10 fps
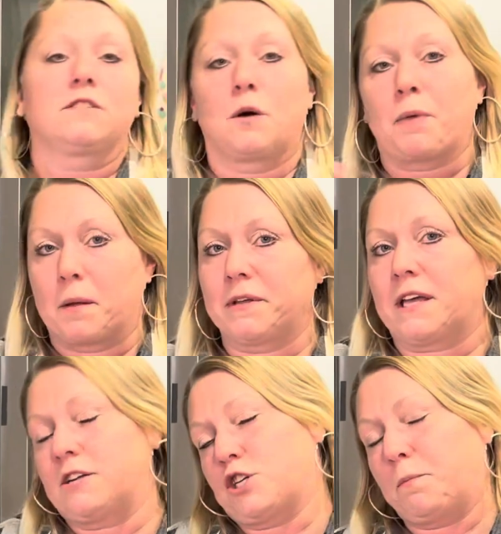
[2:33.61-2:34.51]
I'll probably
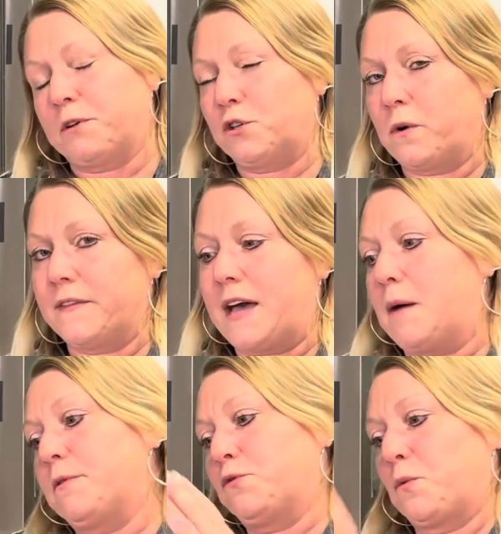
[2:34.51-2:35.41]
catch up with you on
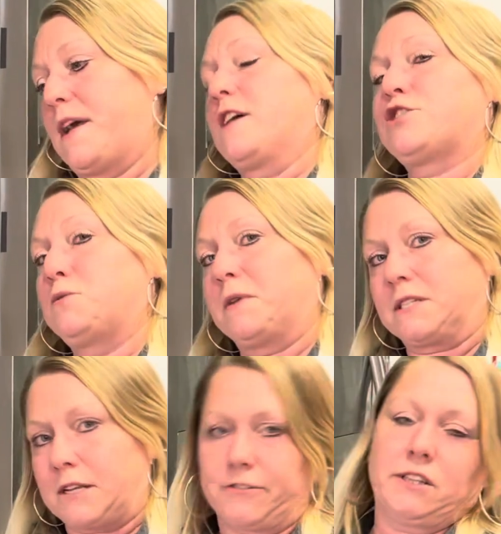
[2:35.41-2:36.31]
that before we actually
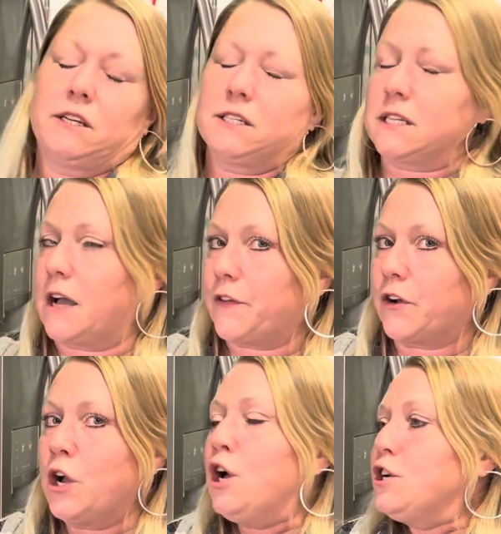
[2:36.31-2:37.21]
mix everything
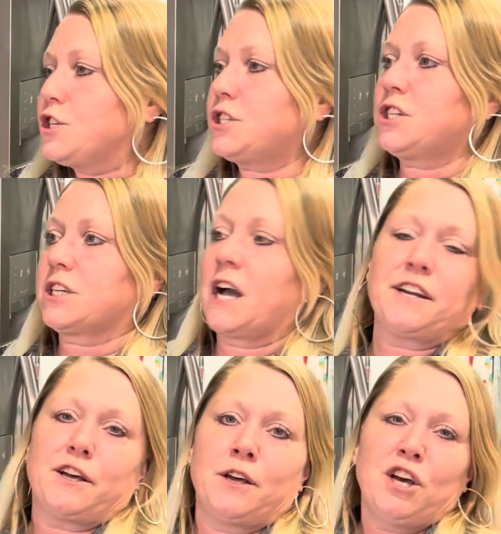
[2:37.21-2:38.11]
together, just to
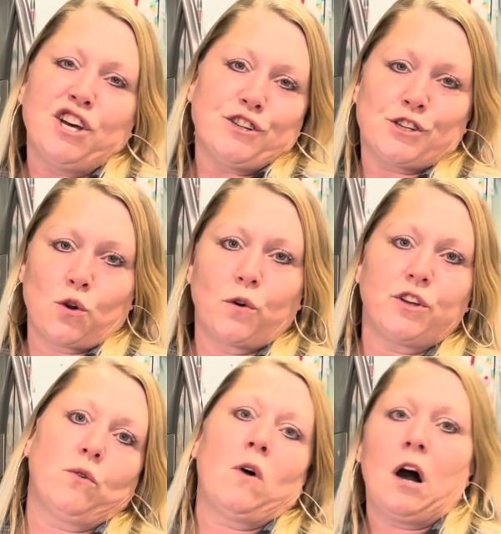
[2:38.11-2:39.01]
kind of show
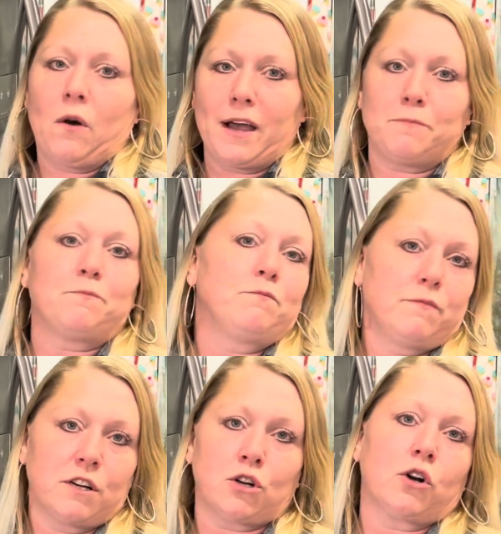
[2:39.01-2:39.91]
you how I
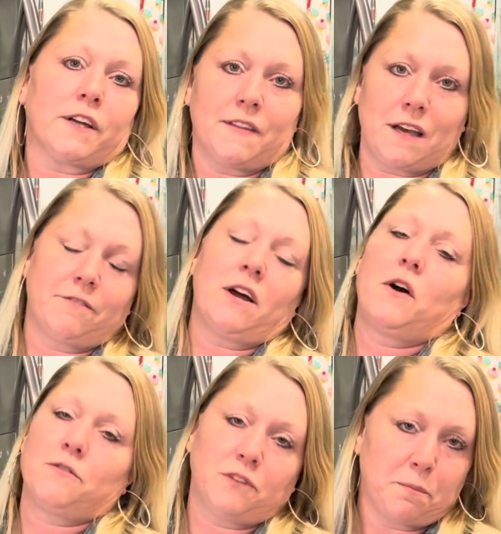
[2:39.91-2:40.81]
cook it in the oven, how
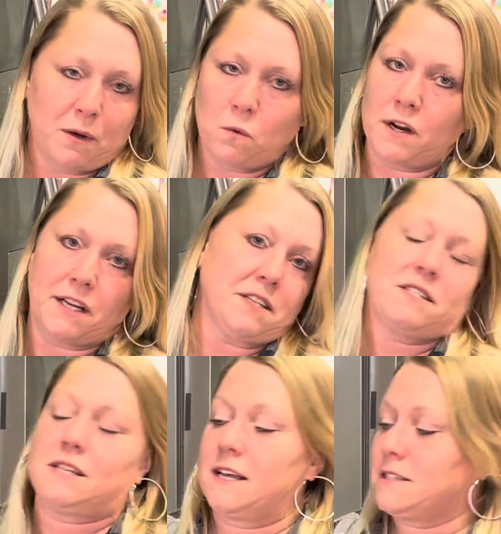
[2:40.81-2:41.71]
I flip it when it gets
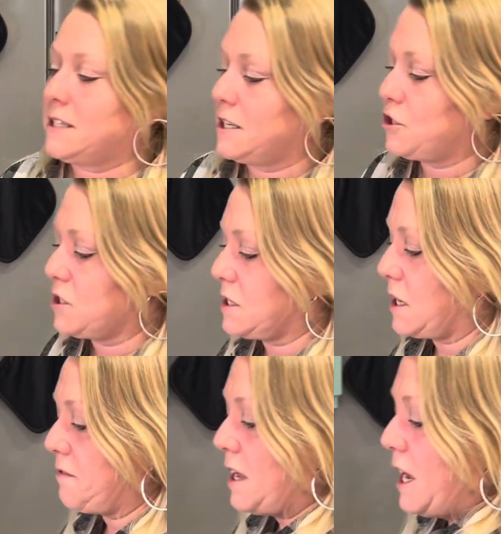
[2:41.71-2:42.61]
to that stage and stuff.